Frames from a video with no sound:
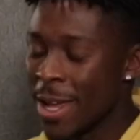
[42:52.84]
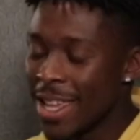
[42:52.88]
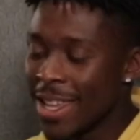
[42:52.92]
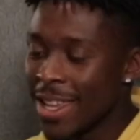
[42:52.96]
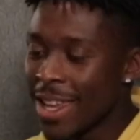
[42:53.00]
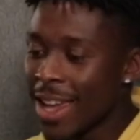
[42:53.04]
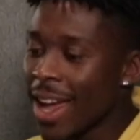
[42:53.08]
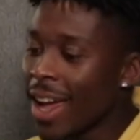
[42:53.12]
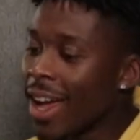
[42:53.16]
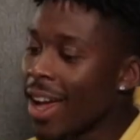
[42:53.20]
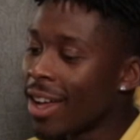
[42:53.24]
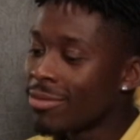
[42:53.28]

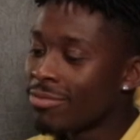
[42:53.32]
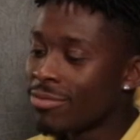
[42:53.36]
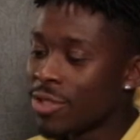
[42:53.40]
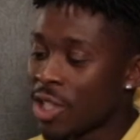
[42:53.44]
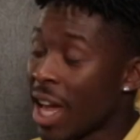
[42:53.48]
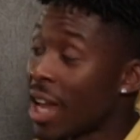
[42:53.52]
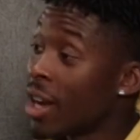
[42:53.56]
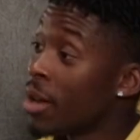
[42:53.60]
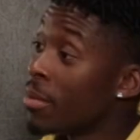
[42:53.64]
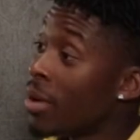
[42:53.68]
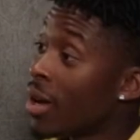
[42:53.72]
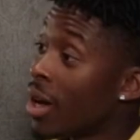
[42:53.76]
yeah,
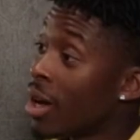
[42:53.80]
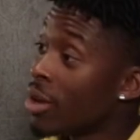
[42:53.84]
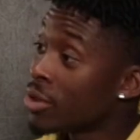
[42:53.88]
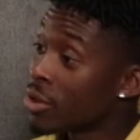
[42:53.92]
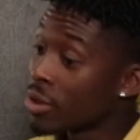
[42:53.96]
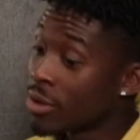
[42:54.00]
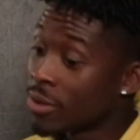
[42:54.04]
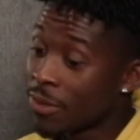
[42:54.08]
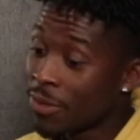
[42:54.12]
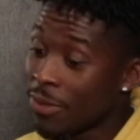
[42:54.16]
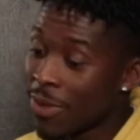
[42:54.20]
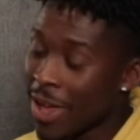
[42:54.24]
Chalobah, I was
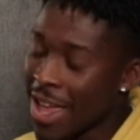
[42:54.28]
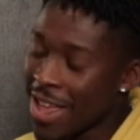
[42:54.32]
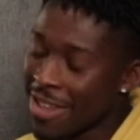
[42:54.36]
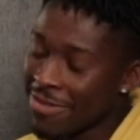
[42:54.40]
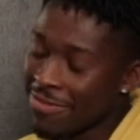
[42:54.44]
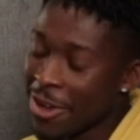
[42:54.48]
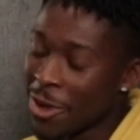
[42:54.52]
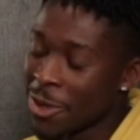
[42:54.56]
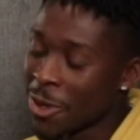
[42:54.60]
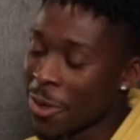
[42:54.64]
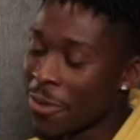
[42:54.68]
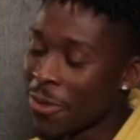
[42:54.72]
on
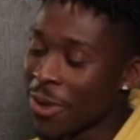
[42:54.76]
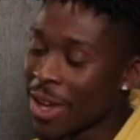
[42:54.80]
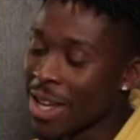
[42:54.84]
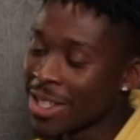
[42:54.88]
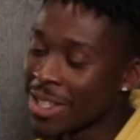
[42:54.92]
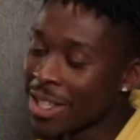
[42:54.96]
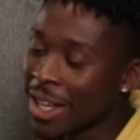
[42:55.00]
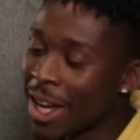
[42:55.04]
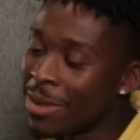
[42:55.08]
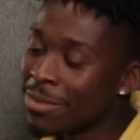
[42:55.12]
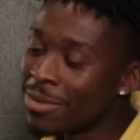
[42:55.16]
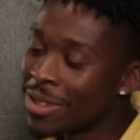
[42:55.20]

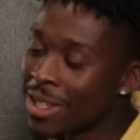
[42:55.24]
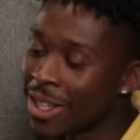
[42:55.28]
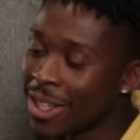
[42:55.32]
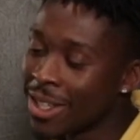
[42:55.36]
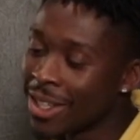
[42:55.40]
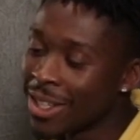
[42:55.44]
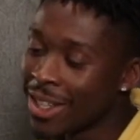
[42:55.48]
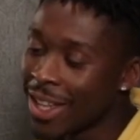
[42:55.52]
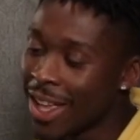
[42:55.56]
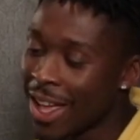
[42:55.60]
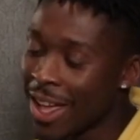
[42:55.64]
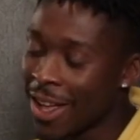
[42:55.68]
FaceTime
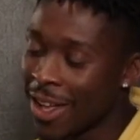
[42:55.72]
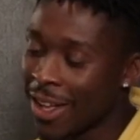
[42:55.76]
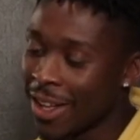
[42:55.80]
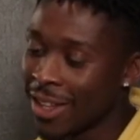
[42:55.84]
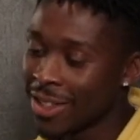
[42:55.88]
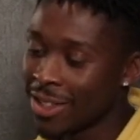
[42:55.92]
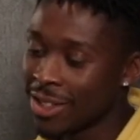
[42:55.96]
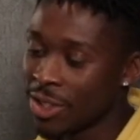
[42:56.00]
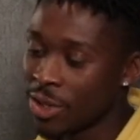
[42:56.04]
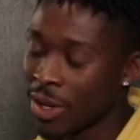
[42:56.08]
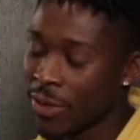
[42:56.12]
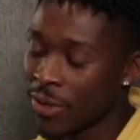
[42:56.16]
to
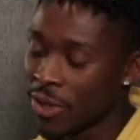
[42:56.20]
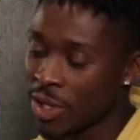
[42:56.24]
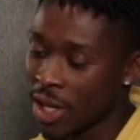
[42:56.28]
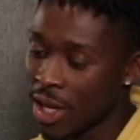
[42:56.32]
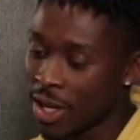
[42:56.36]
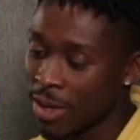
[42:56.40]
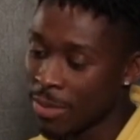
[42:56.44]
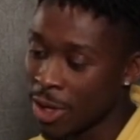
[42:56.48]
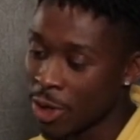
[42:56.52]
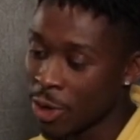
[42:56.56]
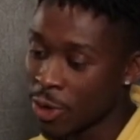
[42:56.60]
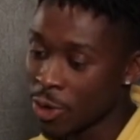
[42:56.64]
Trevor
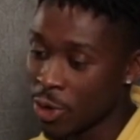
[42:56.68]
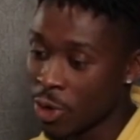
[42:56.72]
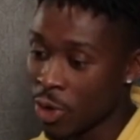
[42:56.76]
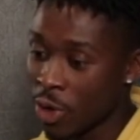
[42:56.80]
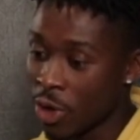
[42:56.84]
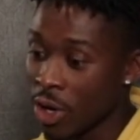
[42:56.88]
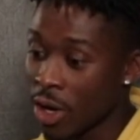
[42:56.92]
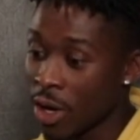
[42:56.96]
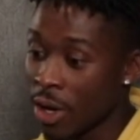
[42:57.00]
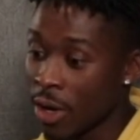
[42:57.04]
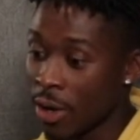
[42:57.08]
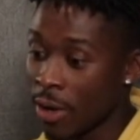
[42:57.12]
Chalobah not too
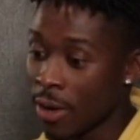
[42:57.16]
long ago.